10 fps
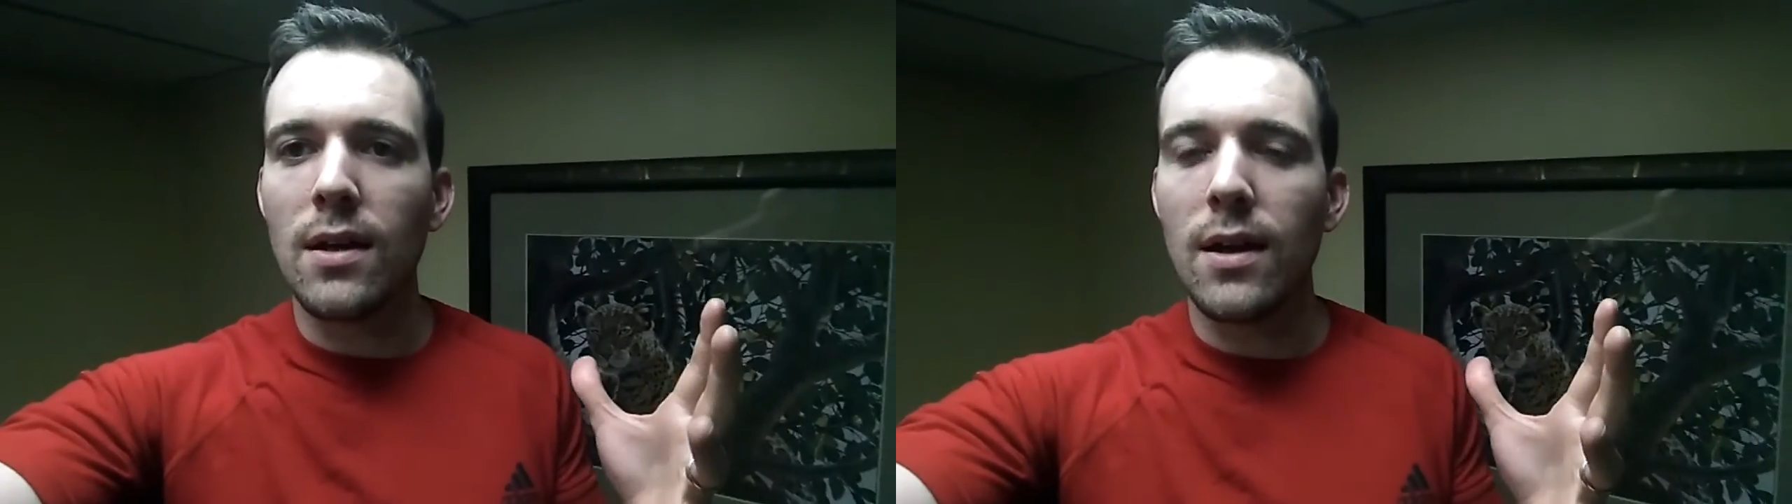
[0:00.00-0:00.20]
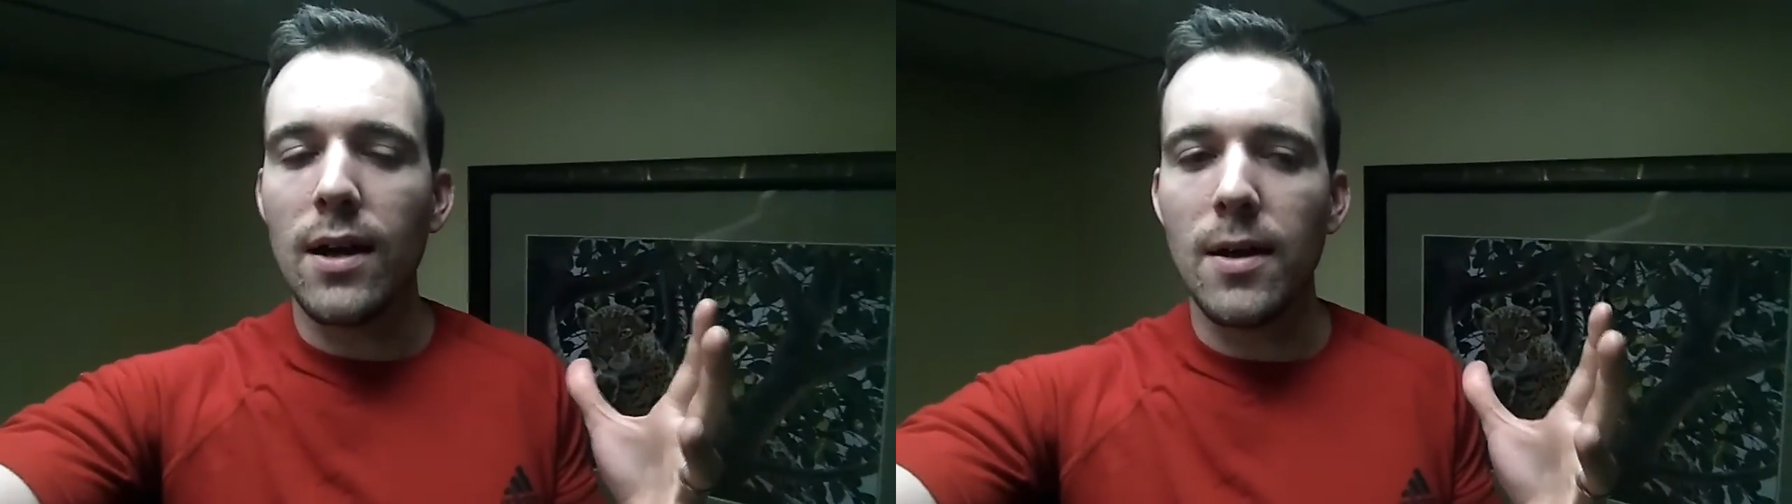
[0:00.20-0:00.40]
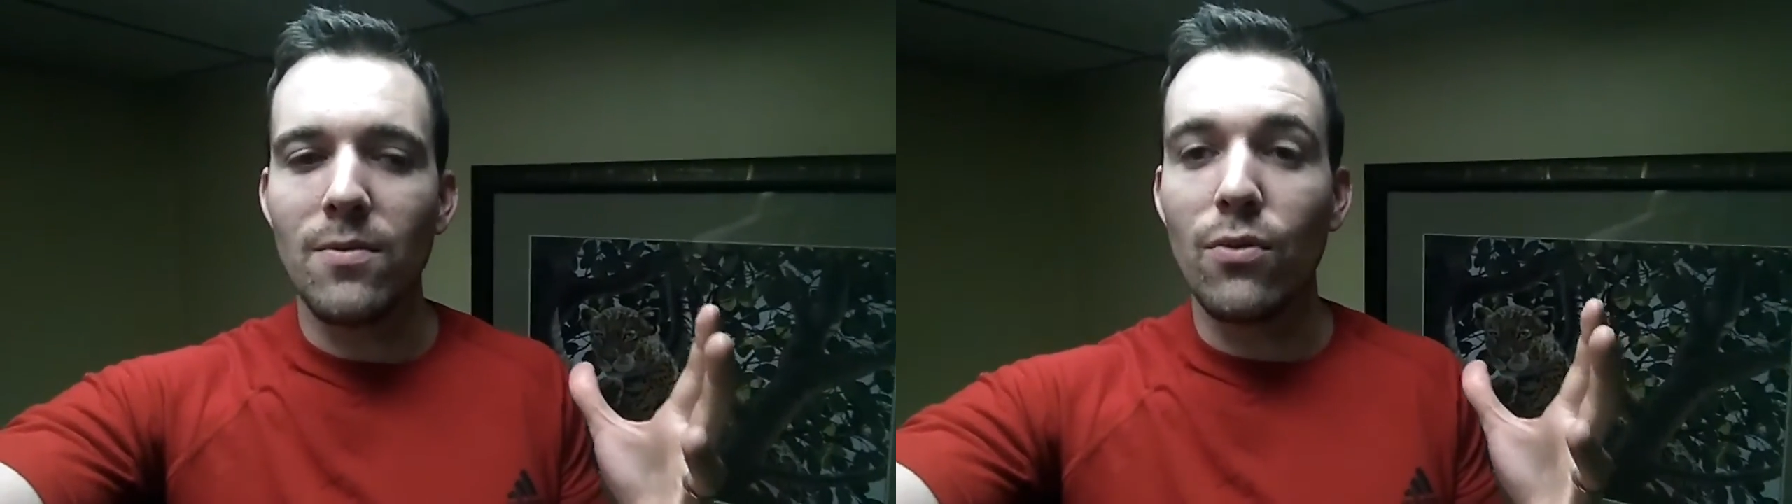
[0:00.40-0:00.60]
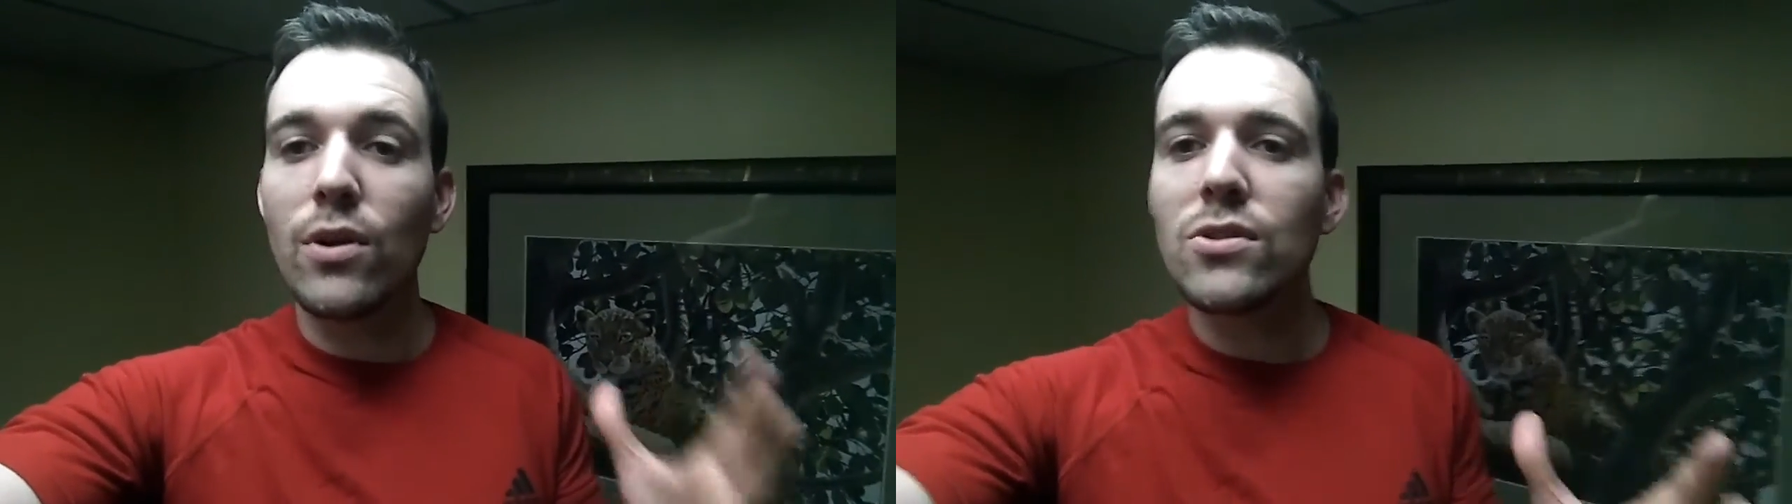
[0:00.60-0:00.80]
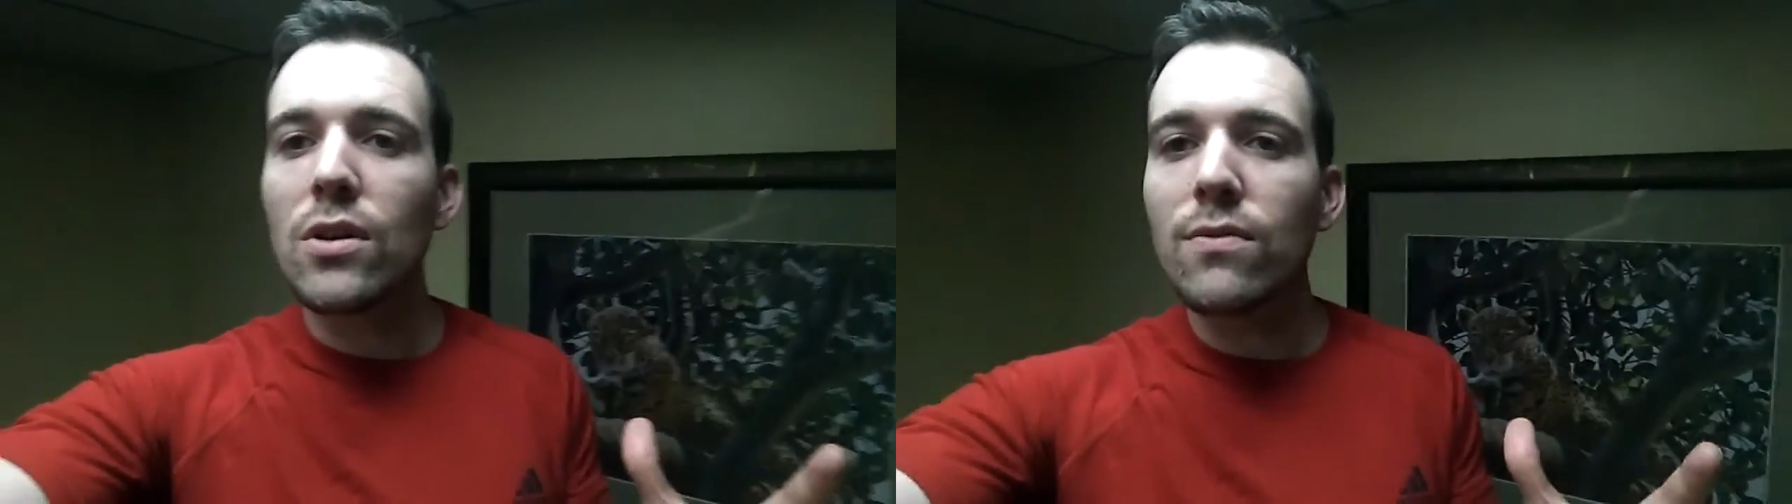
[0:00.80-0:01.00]

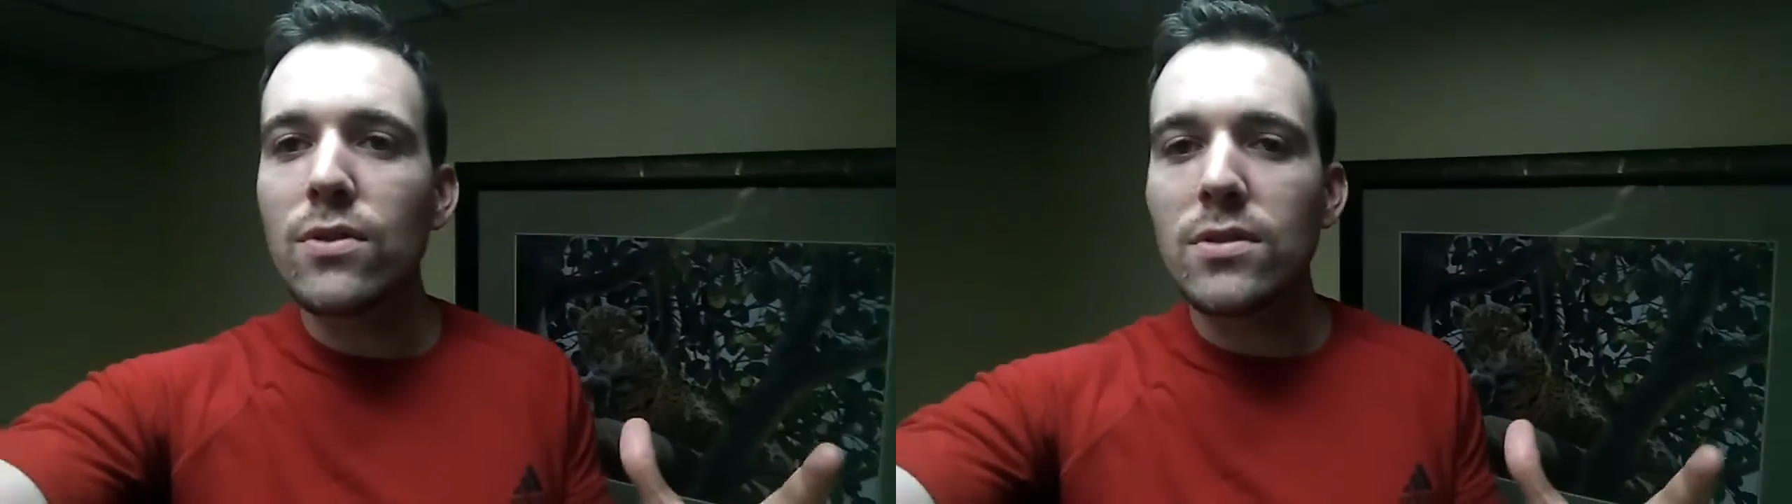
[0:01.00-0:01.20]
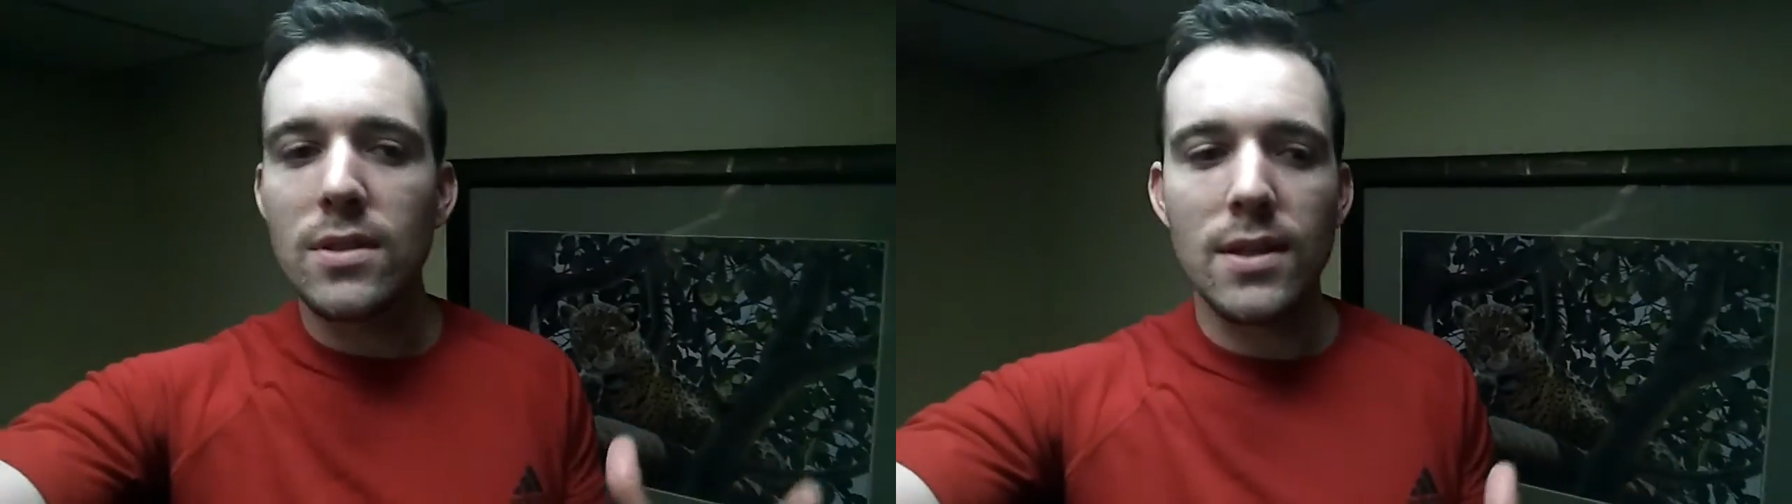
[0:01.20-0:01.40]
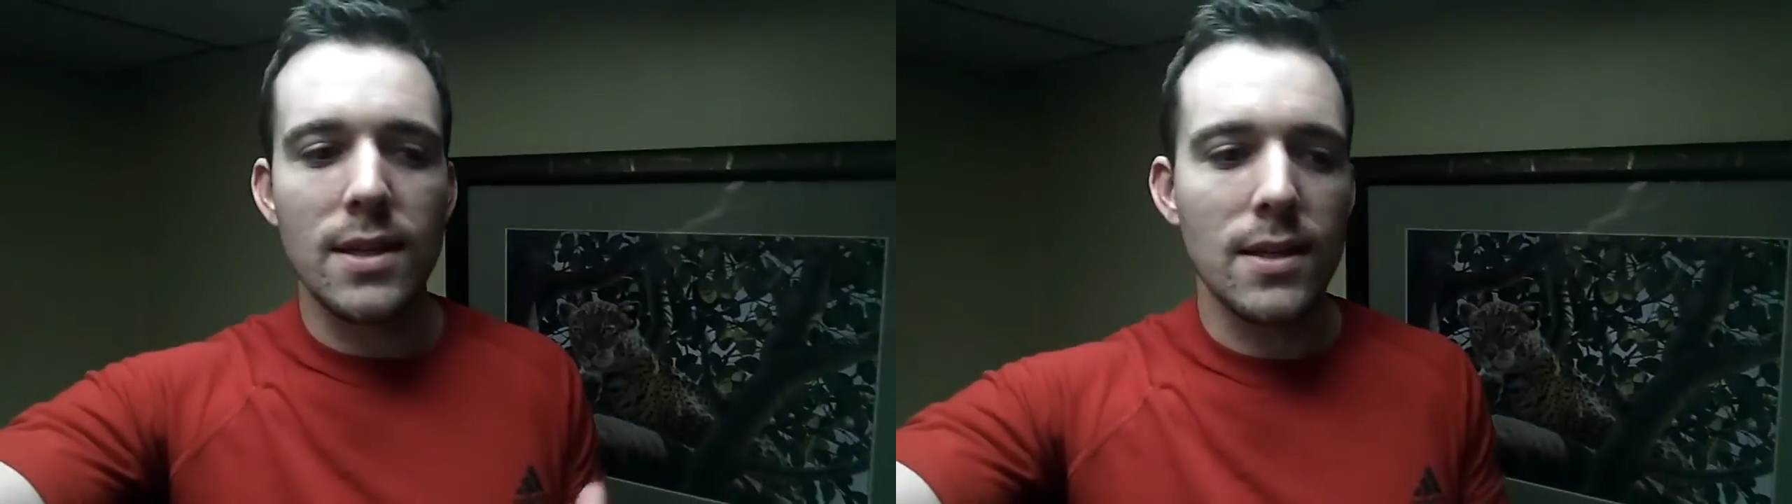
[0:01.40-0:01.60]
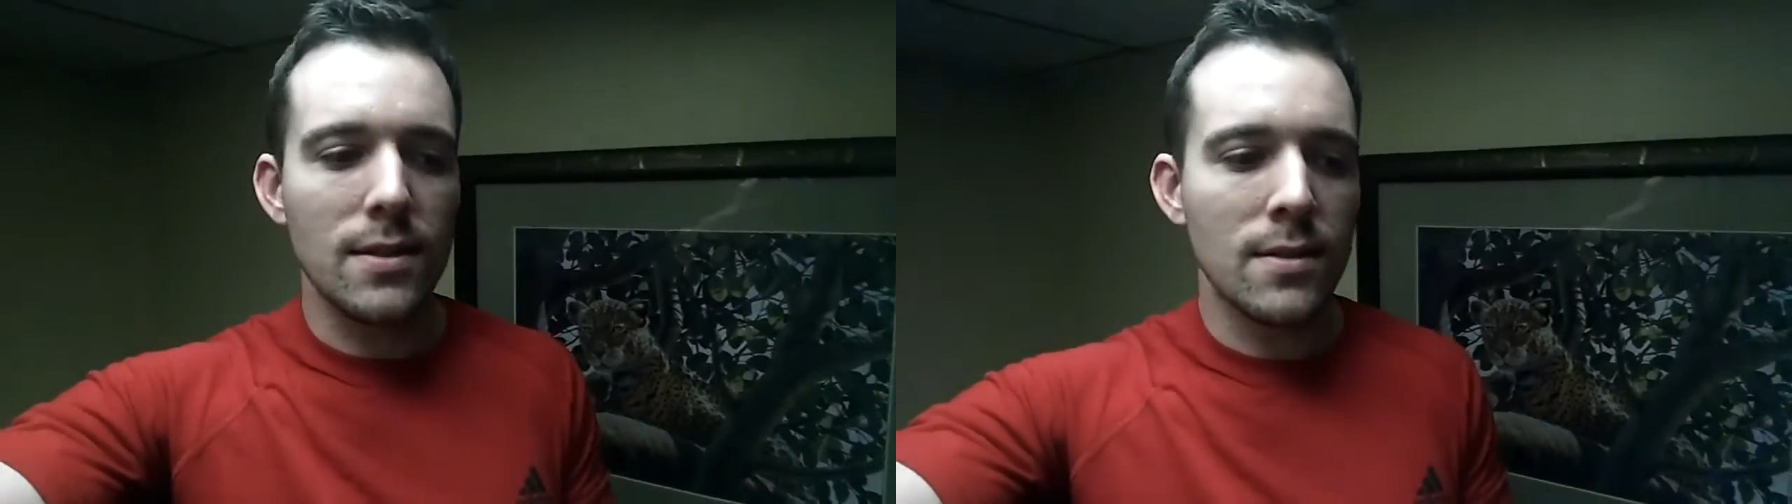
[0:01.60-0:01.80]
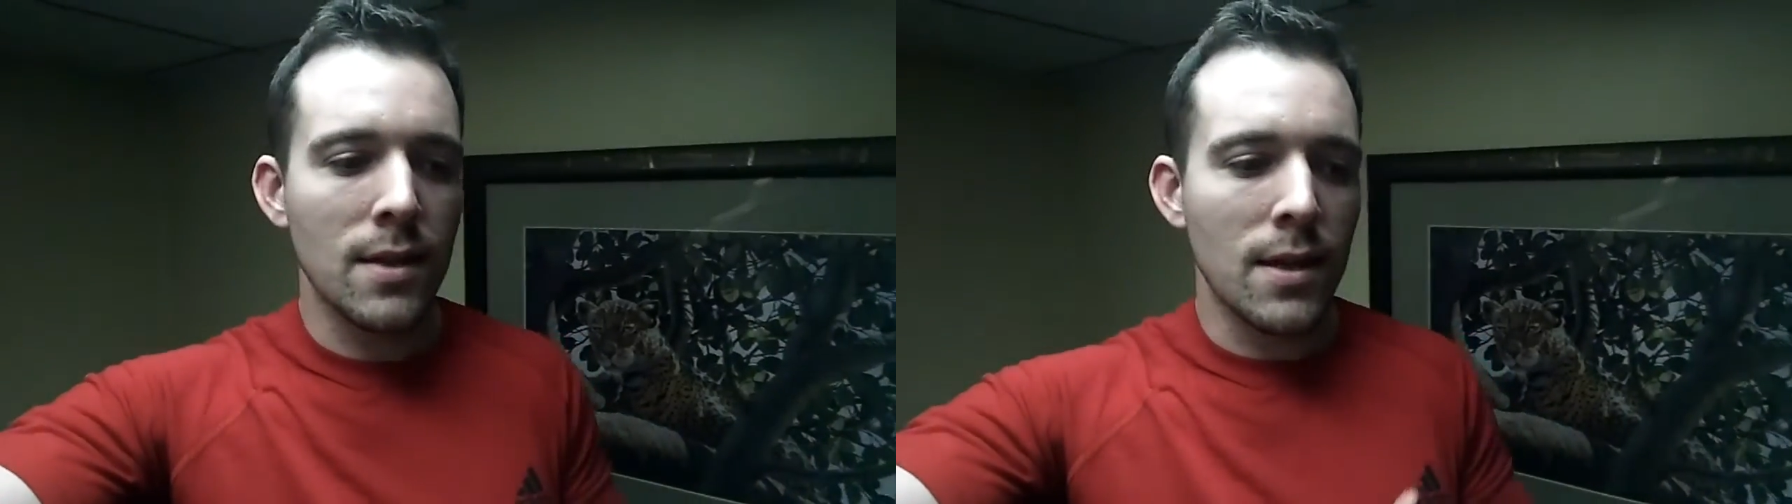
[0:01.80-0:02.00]
voiceovers is